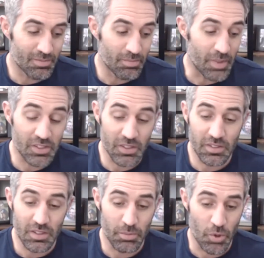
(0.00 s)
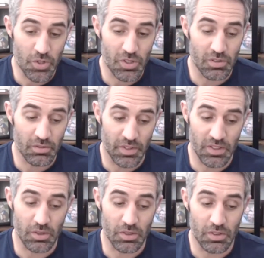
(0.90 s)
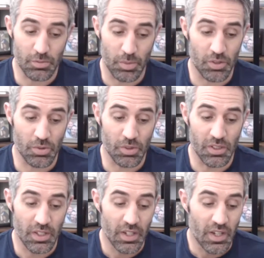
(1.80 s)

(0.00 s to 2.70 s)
mental, emotional, physical, spiritual